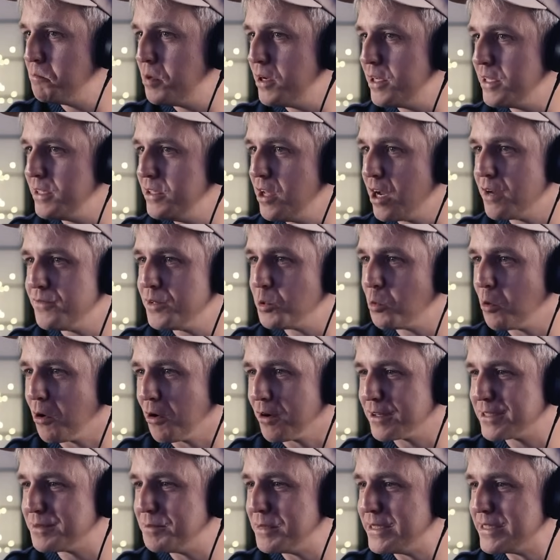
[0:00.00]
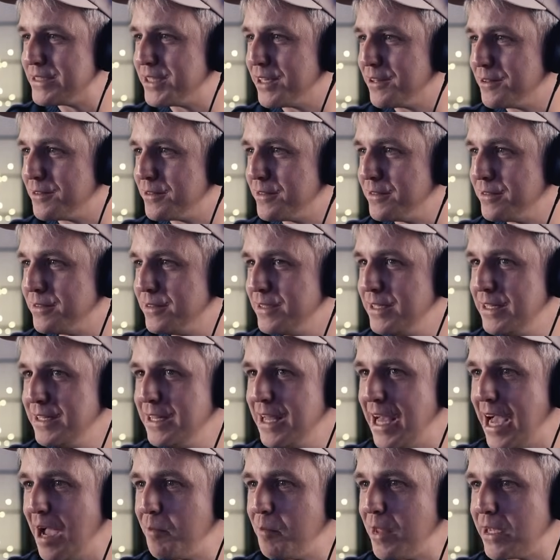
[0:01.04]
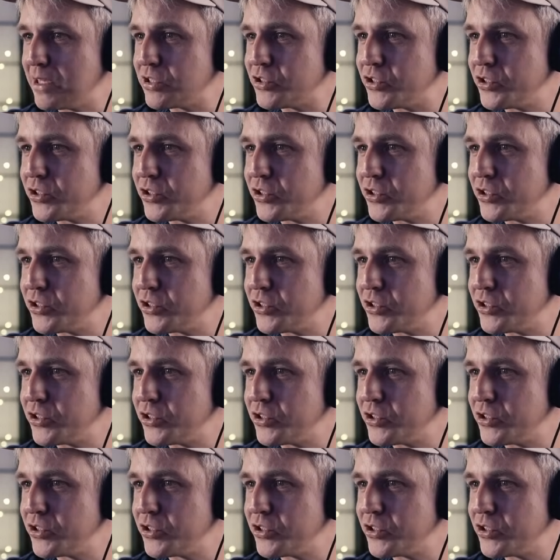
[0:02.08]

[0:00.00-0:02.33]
but none of it works. I mean, so I'm not